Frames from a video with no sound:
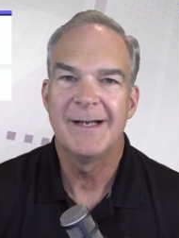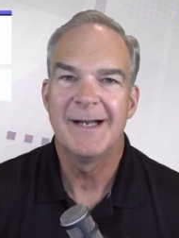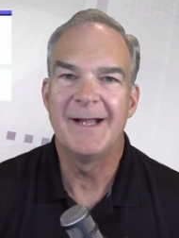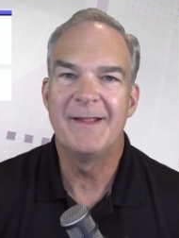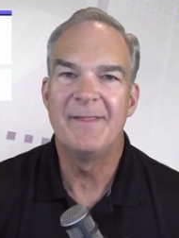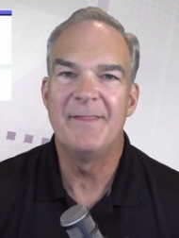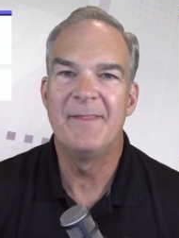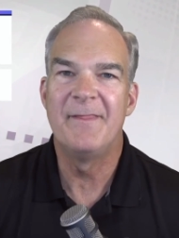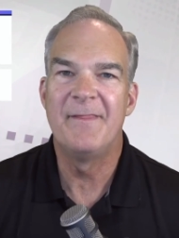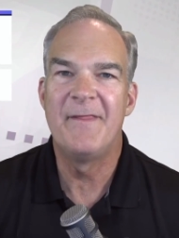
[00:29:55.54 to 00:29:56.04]

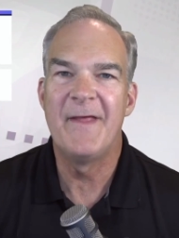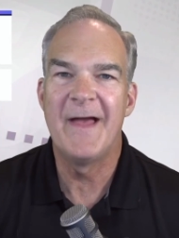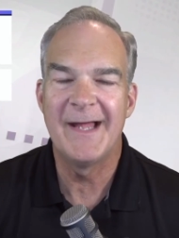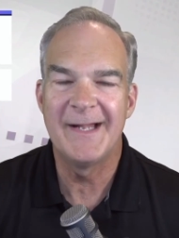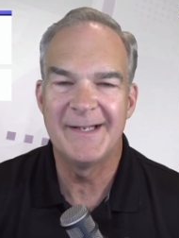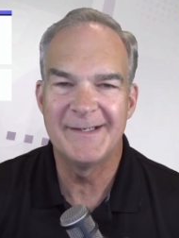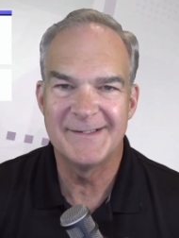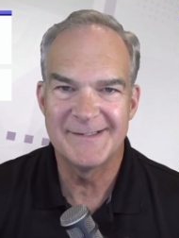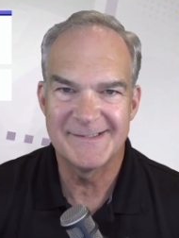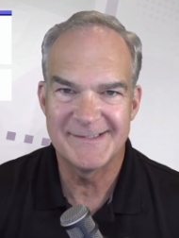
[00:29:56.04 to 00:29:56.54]
and
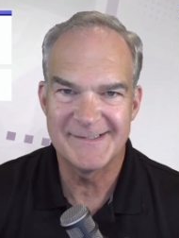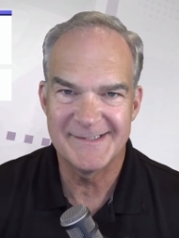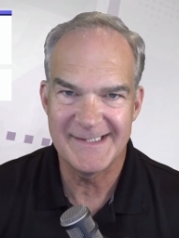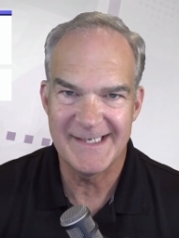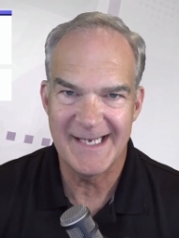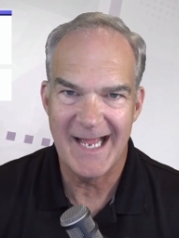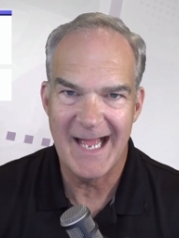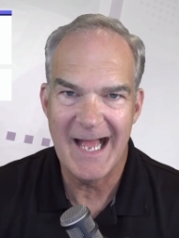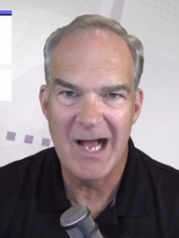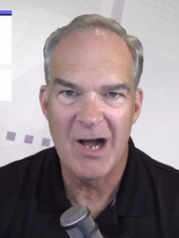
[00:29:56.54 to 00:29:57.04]
then
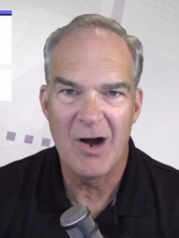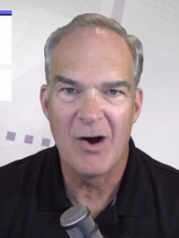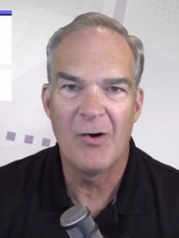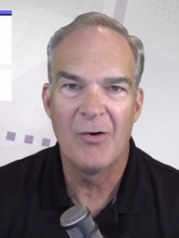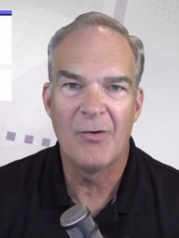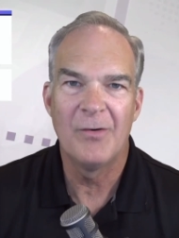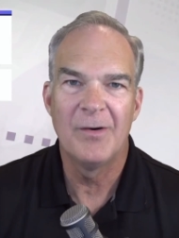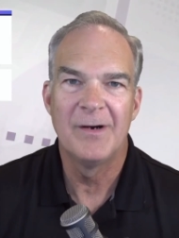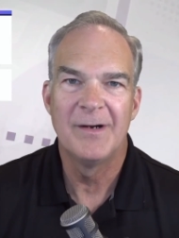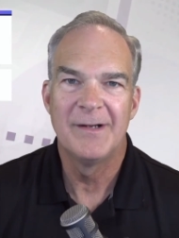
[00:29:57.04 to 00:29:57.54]
see
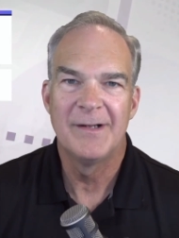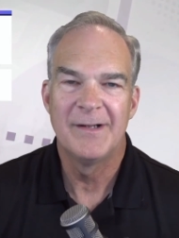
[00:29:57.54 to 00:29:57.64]
how